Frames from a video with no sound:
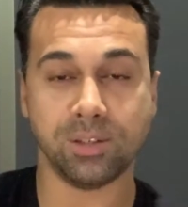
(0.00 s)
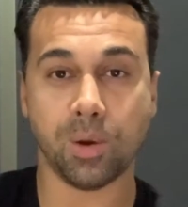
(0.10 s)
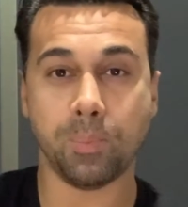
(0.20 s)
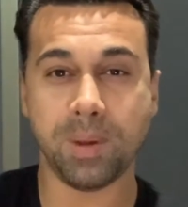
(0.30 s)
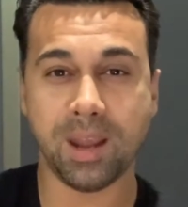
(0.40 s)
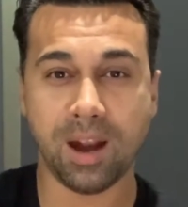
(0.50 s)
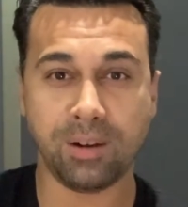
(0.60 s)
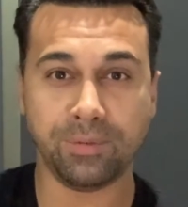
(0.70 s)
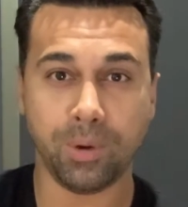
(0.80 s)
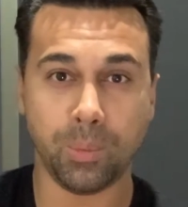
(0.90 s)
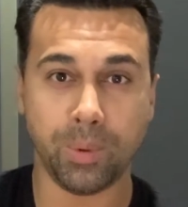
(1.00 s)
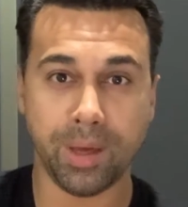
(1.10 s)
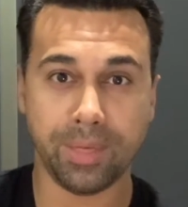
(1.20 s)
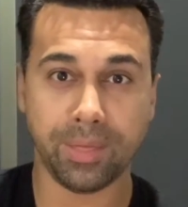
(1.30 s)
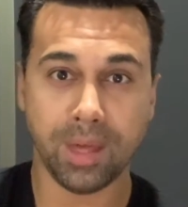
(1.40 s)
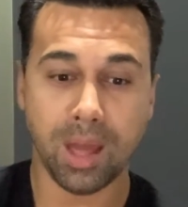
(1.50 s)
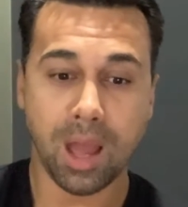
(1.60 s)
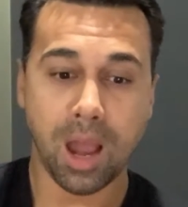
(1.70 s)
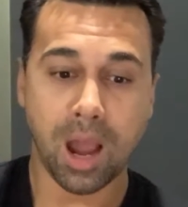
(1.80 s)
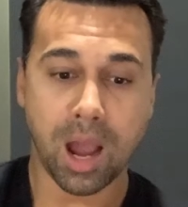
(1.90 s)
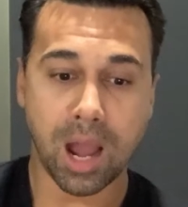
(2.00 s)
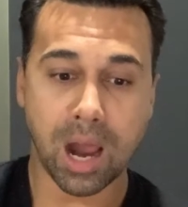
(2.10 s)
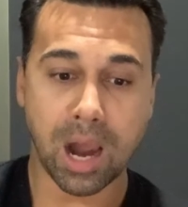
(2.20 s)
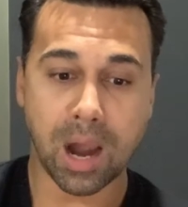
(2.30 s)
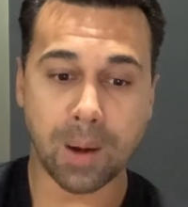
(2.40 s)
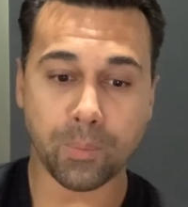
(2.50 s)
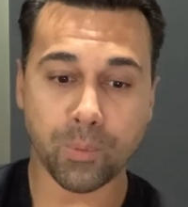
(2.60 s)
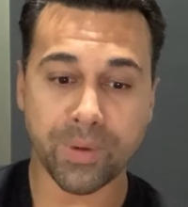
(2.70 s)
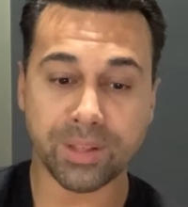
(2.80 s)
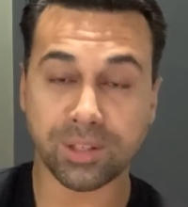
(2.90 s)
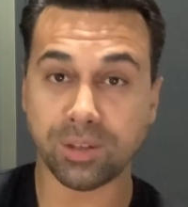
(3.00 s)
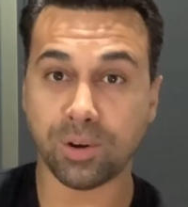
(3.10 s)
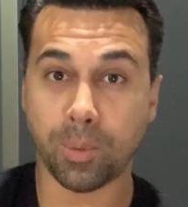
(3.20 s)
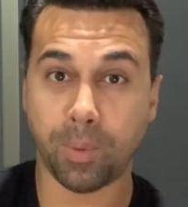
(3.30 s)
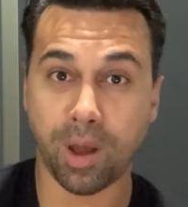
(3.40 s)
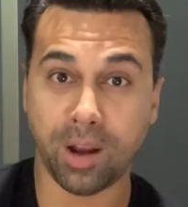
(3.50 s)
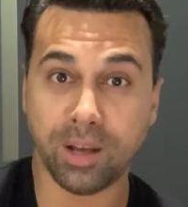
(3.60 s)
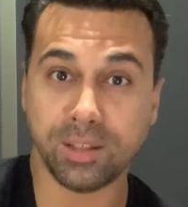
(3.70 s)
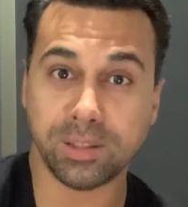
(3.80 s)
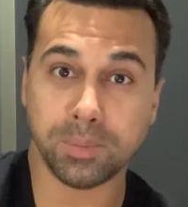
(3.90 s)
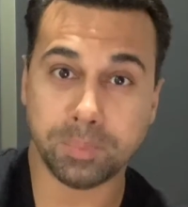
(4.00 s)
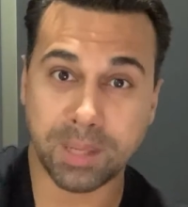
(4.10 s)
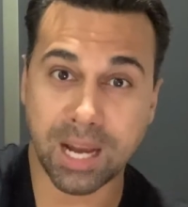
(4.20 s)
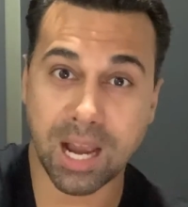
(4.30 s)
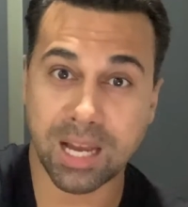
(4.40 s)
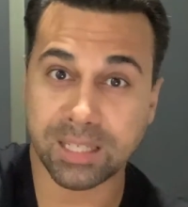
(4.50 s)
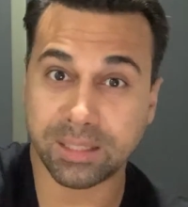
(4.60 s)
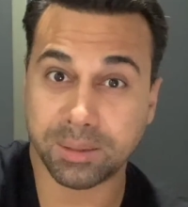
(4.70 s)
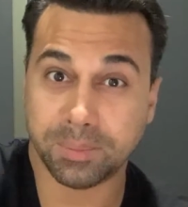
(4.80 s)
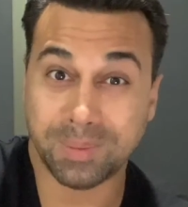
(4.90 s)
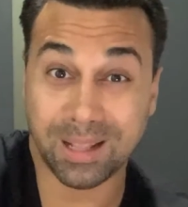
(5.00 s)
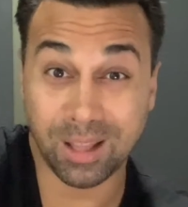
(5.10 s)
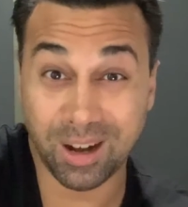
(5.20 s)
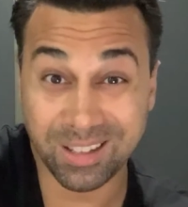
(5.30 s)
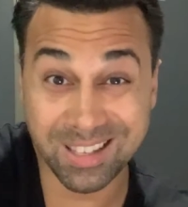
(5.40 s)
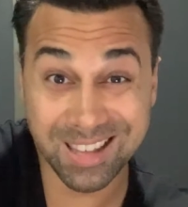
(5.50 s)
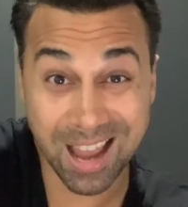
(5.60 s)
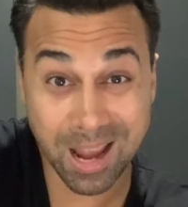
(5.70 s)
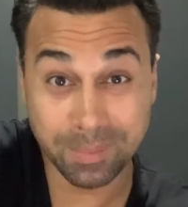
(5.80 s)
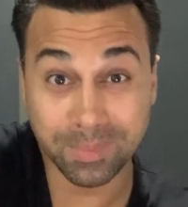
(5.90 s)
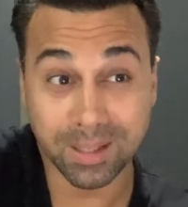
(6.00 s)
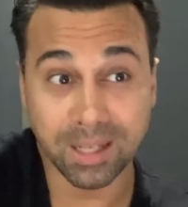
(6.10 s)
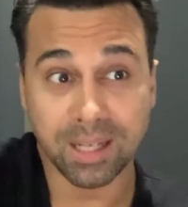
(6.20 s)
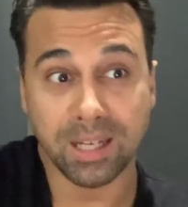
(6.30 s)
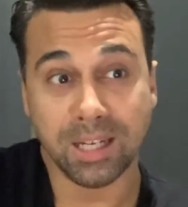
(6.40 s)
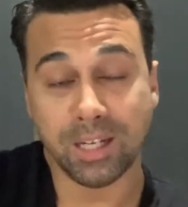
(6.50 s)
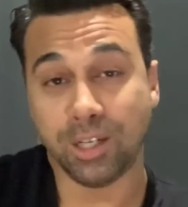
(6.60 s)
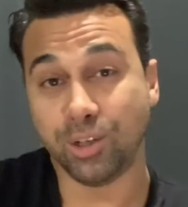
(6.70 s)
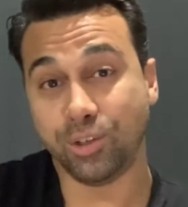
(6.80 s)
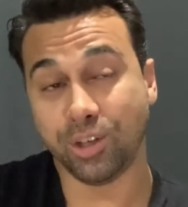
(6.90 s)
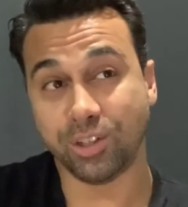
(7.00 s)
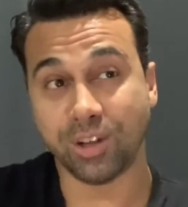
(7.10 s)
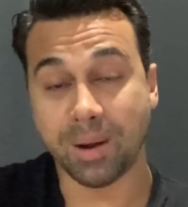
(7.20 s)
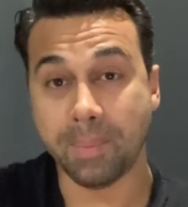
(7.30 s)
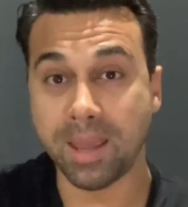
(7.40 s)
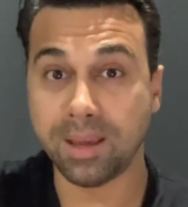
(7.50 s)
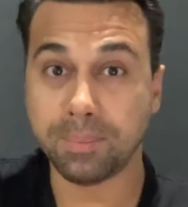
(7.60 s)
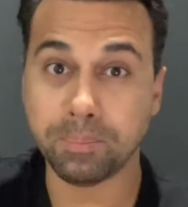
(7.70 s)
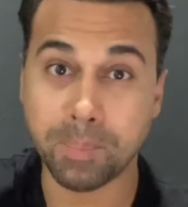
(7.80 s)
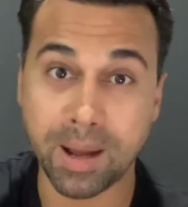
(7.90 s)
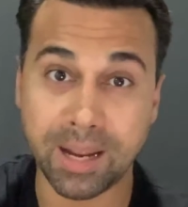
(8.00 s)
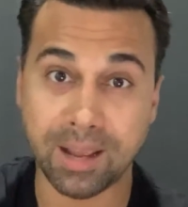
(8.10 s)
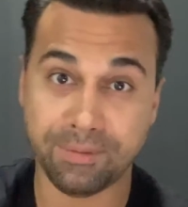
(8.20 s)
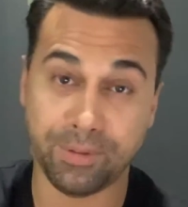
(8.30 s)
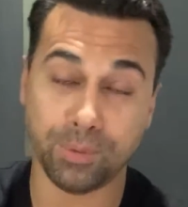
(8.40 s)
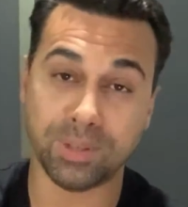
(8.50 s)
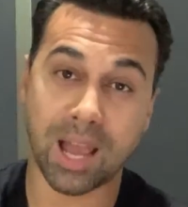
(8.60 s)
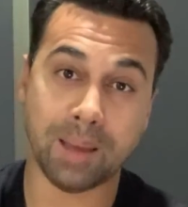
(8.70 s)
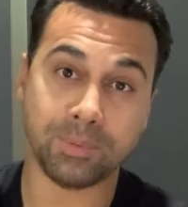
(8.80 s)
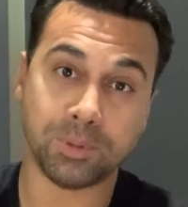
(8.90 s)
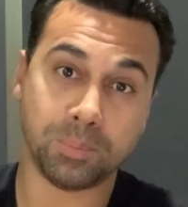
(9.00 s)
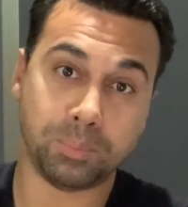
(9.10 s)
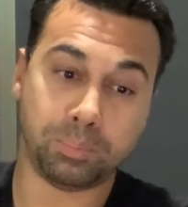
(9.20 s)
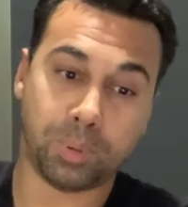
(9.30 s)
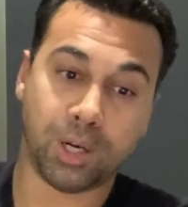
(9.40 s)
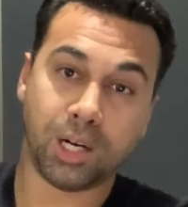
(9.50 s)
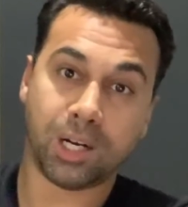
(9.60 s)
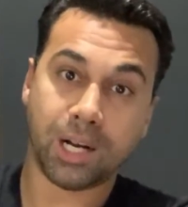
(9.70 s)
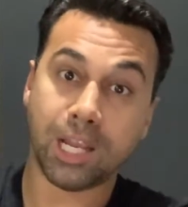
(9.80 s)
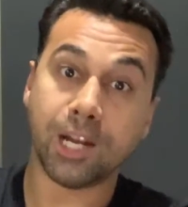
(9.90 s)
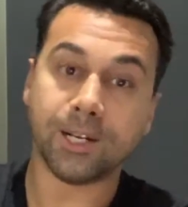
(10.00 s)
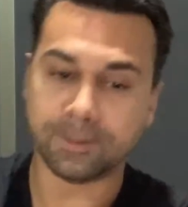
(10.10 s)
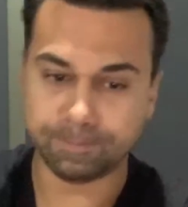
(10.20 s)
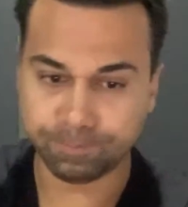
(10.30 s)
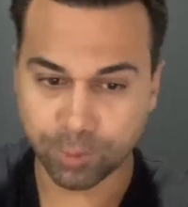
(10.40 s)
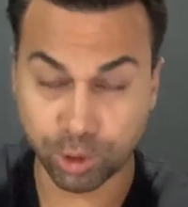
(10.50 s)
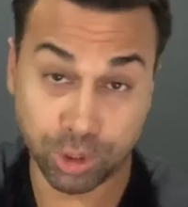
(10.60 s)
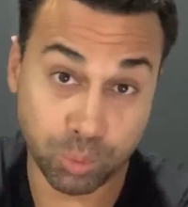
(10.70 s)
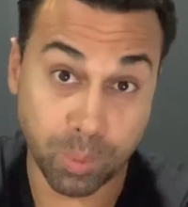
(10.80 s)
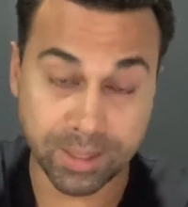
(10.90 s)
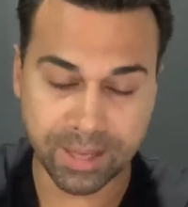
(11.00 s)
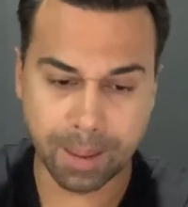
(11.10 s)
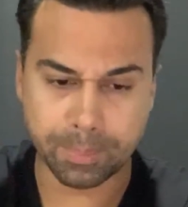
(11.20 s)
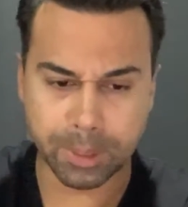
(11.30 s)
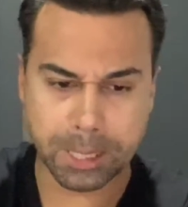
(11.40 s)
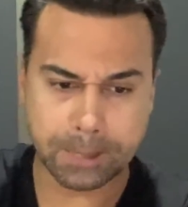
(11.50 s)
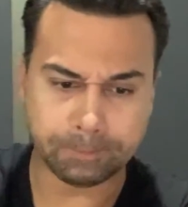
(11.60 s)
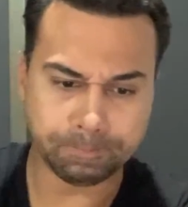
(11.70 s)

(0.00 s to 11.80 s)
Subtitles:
So be careful with seasonal products, because a lot of the time you're just gonna make money a few times per year, or just one time per year.